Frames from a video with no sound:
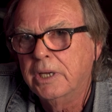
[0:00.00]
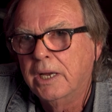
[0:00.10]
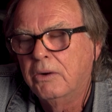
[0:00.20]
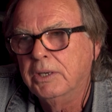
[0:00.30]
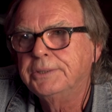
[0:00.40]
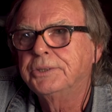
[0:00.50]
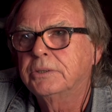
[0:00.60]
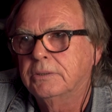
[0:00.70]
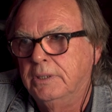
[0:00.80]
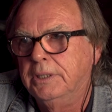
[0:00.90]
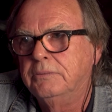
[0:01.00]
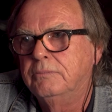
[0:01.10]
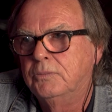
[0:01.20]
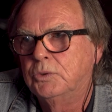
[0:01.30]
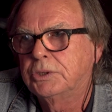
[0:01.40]
Now, it
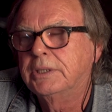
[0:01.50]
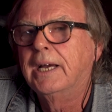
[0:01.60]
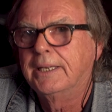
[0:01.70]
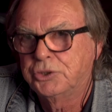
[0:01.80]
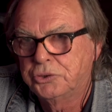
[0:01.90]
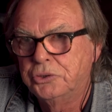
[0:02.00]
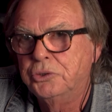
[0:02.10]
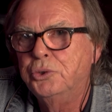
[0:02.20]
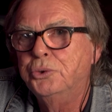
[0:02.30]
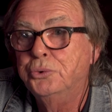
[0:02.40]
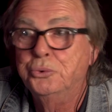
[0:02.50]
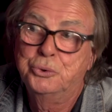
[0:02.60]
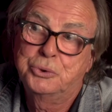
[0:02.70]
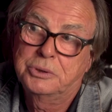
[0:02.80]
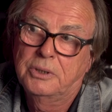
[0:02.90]
starts to
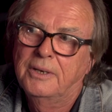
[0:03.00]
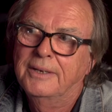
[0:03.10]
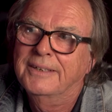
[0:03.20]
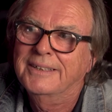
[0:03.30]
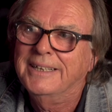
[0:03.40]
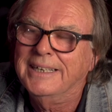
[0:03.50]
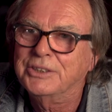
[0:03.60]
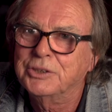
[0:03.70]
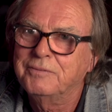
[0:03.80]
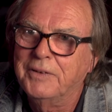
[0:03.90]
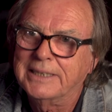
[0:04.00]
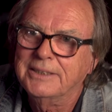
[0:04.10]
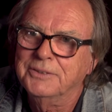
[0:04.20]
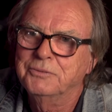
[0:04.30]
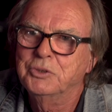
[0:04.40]
lose its
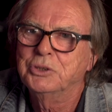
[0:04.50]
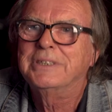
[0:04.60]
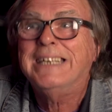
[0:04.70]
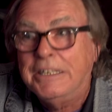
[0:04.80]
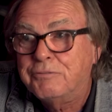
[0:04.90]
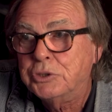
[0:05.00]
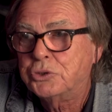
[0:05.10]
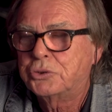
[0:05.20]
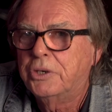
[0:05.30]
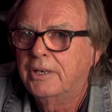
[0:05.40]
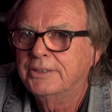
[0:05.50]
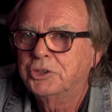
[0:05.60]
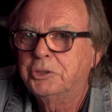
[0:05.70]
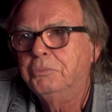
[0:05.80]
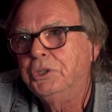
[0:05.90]
effectiveness if it
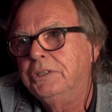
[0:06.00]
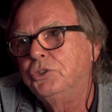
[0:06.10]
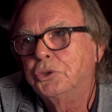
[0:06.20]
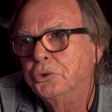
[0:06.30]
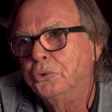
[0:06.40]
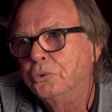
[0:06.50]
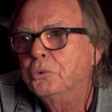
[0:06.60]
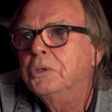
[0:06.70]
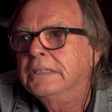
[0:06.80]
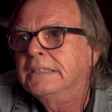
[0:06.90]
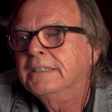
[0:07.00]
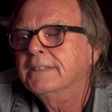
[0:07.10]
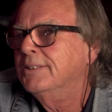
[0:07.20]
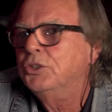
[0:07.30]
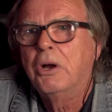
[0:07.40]
tries to be too
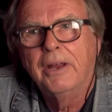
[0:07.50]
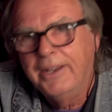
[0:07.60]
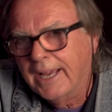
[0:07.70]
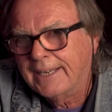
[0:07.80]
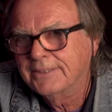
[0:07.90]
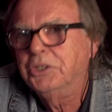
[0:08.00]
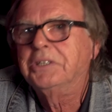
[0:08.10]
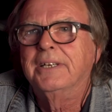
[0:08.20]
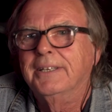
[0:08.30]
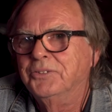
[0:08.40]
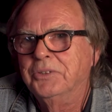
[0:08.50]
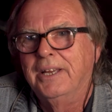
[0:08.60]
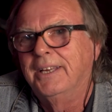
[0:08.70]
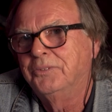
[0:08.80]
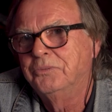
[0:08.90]
didactic
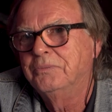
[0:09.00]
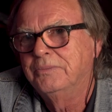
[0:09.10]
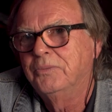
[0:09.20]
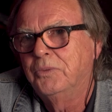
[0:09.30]
and